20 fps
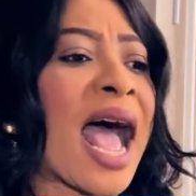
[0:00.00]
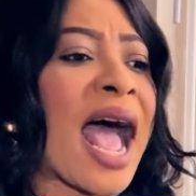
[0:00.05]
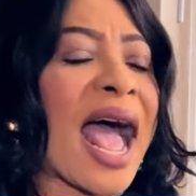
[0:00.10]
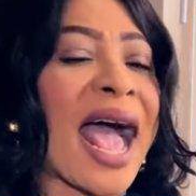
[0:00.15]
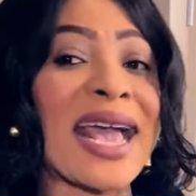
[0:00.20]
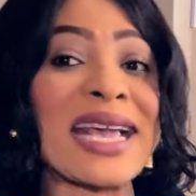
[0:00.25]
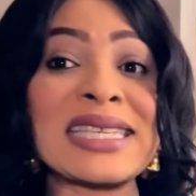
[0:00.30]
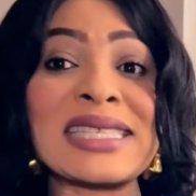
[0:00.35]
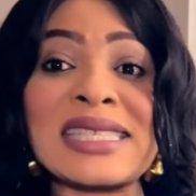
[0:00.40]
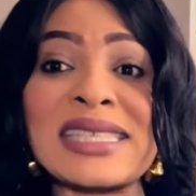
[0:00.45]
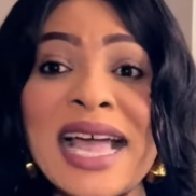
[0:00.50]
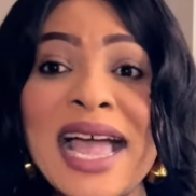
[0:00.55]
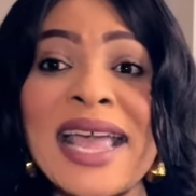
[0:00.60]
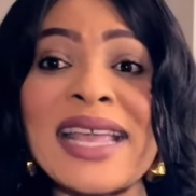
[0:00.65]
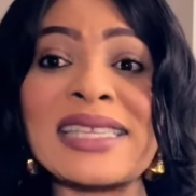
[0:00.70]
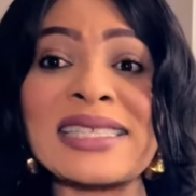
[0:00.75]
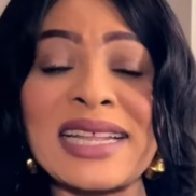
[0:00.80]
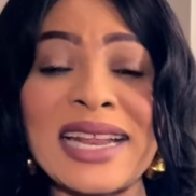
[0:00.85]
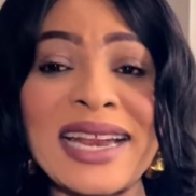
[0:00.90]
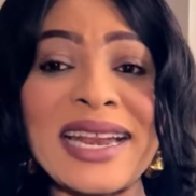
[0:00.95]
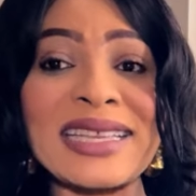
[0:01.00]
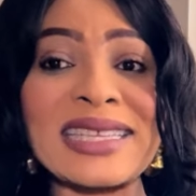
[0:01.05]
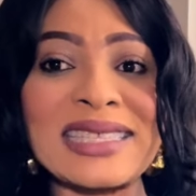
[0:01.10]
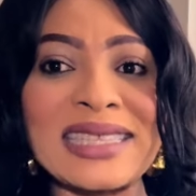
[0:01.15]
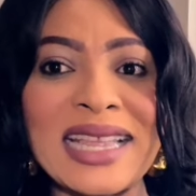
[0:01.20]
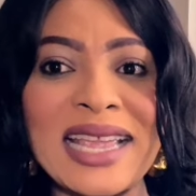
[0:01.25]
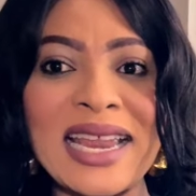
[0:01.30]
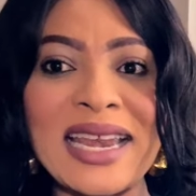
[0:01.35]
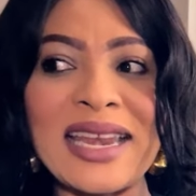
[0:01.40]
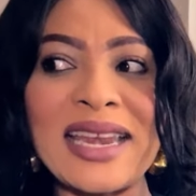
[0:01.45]
I started this
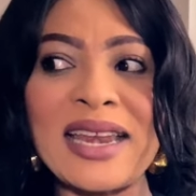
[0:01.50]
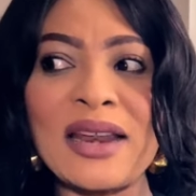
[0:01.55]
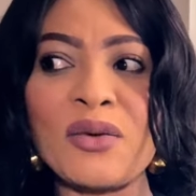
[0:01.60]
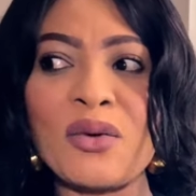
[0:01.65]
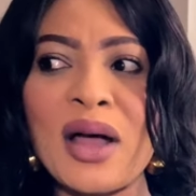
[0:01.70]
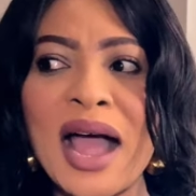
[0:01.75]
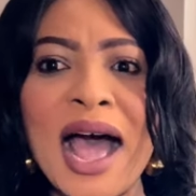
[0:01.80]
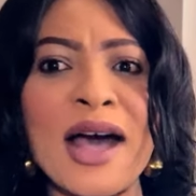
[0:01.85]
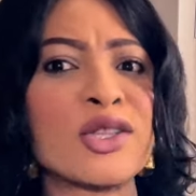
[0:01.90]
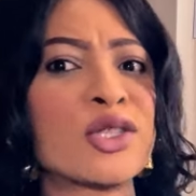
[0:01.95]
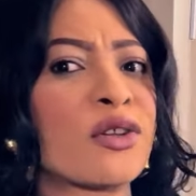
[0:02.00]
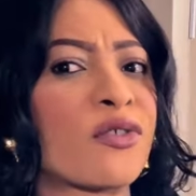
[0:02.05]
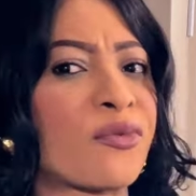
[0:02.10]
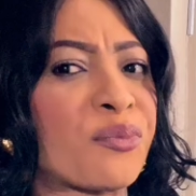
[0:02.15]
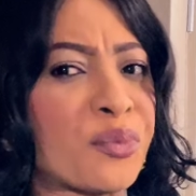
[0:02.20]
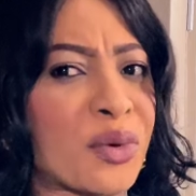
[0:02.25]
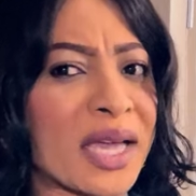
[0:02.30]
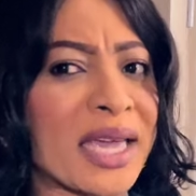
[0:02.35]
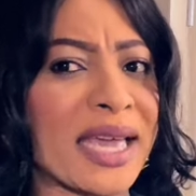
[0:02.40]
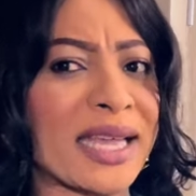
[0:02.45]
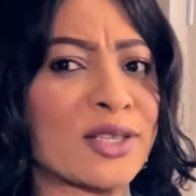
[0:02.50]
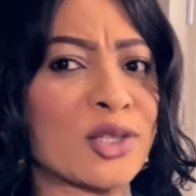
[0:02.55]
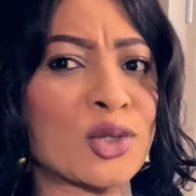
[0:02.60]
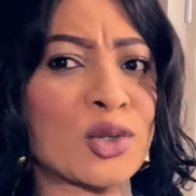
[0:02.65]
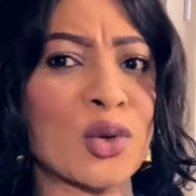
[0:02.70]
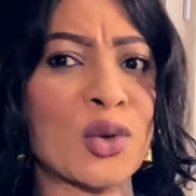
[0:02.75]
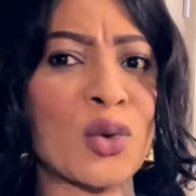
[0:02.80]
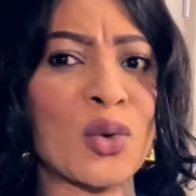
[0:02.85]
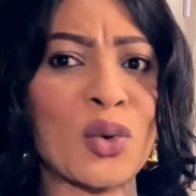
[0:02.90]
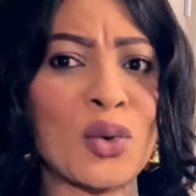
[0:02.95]
thing out of pocket.
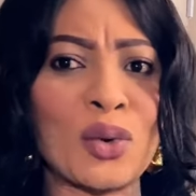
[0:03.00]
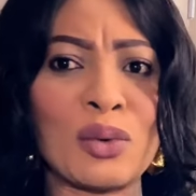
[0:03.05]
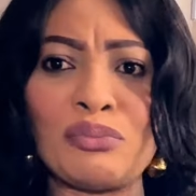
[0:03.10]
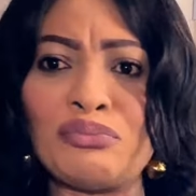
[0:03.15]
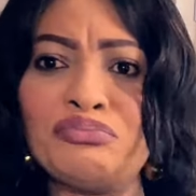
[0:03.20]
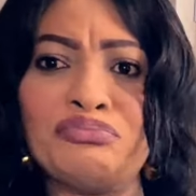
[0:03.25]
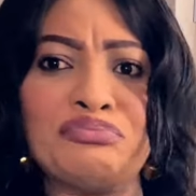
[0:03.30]
So